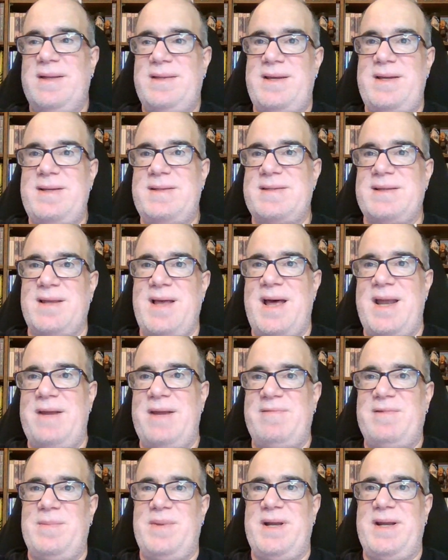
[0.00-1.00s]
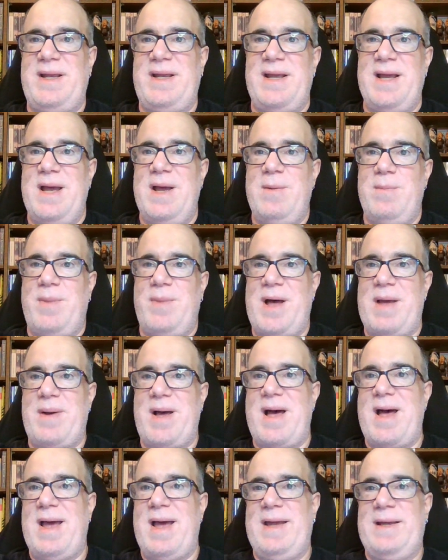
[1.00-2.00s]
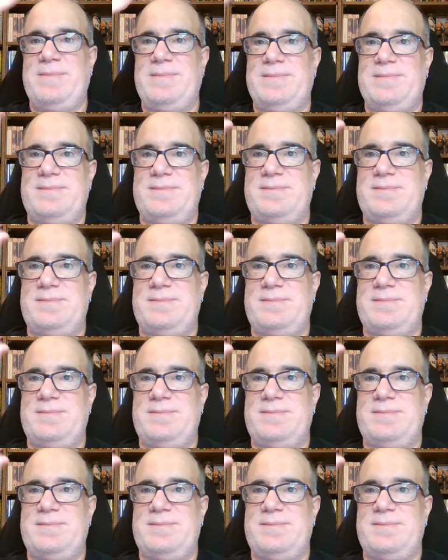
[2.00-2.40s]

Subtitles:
Thanks a lot, everybody. Bye-bye.